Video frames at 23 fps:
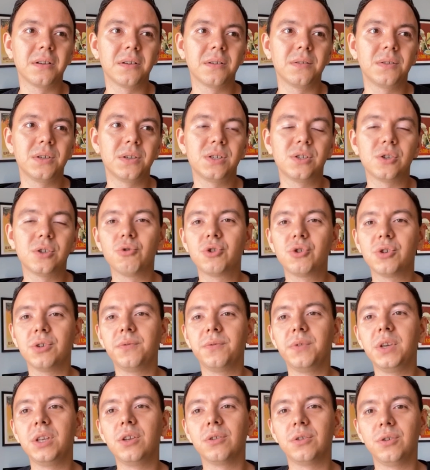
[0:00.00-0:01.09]
this social
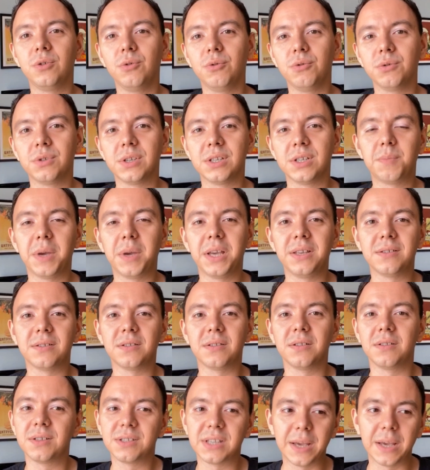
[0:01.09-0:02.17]
video tools is
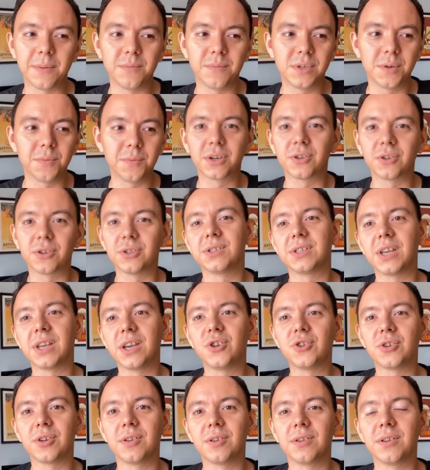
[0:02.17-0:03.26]
basically the same
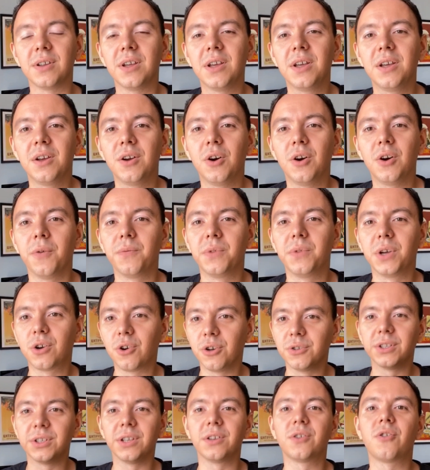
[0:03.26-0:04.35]
democratization of the
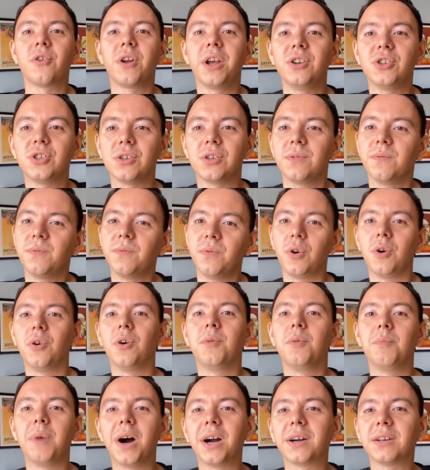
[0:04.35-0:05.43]
content creation
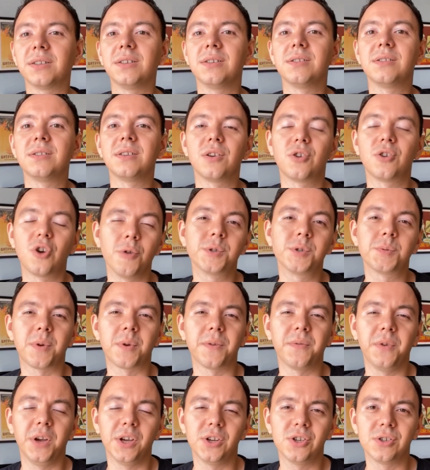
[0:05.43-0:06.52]
for marketers and comms
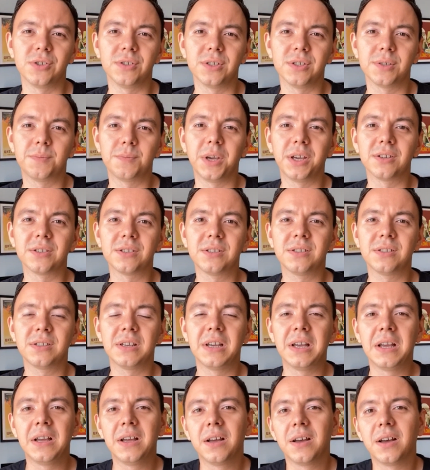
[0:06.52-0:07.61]
professionals, because
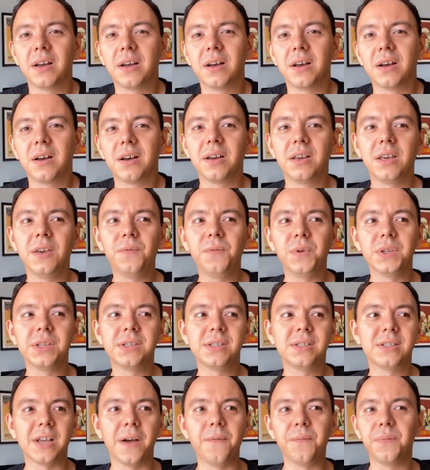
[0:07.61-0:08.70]
if it's
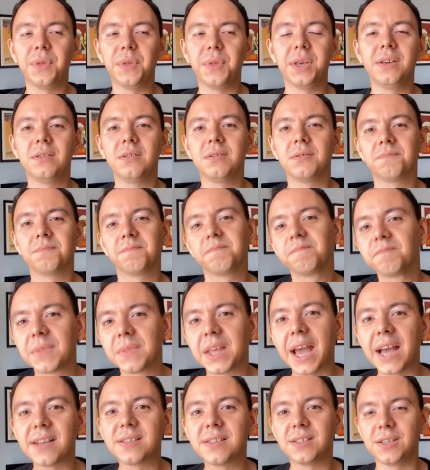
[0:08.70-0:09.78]
something
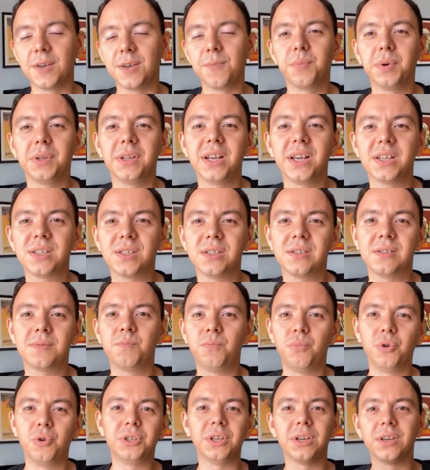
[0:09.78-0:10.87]
as simple as
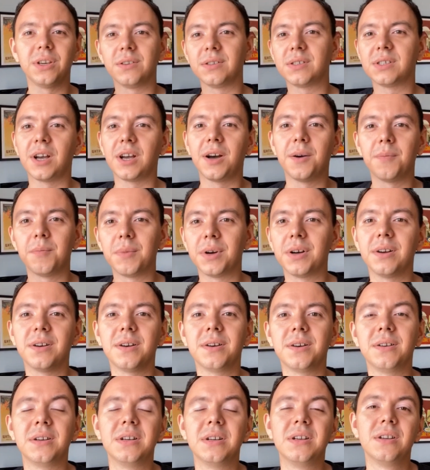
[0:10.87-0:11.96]
putting
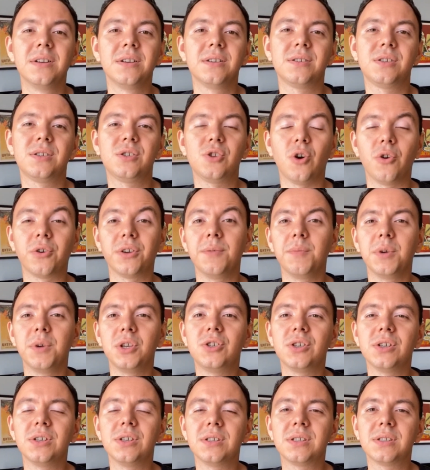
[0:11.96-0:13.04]
some stock
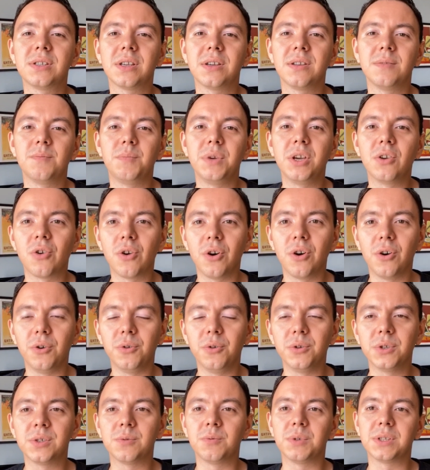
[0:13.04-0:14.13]
images and
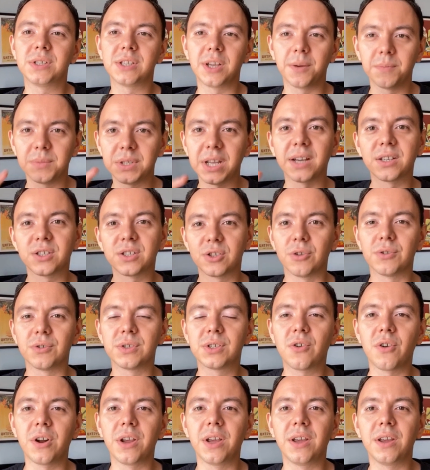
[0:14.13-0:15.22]
B-rolls with some text on
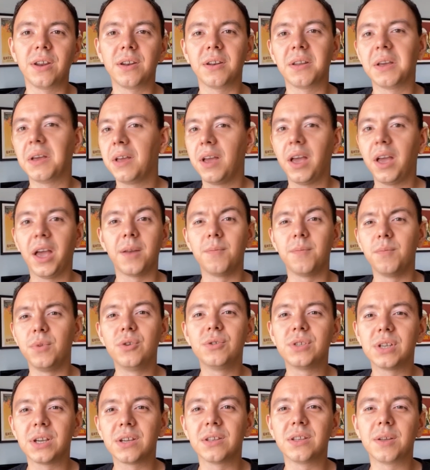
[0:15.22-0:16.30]
screen and
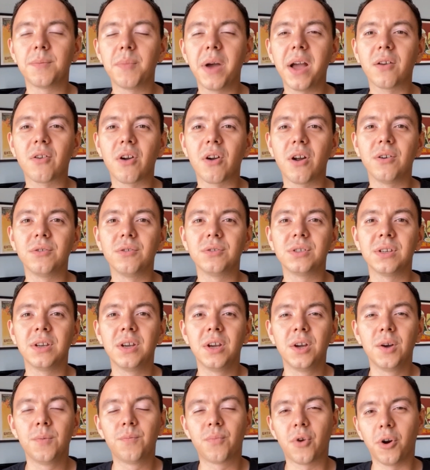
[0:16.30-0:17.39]
music in the background,
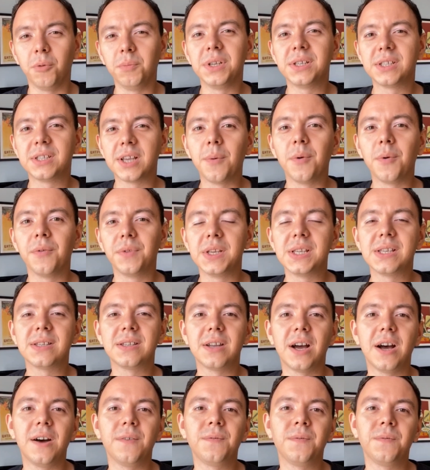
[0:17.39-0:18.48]
probably some of this
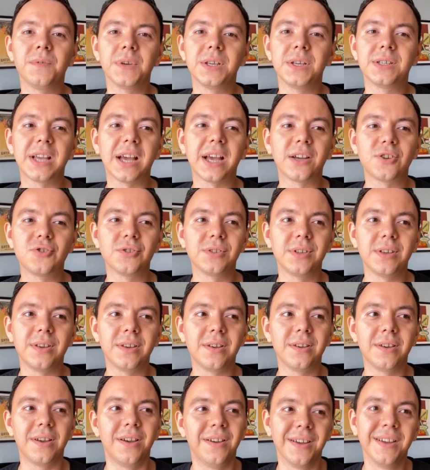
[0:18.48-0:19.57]
stuff is
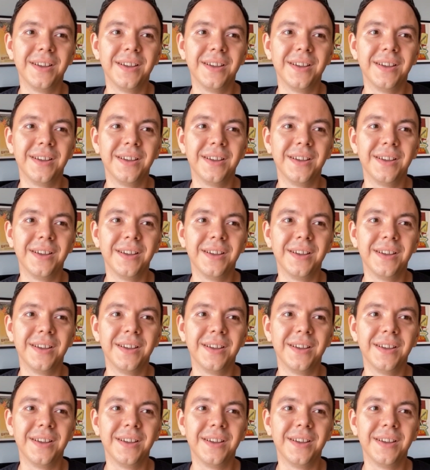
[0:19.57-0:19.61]
actually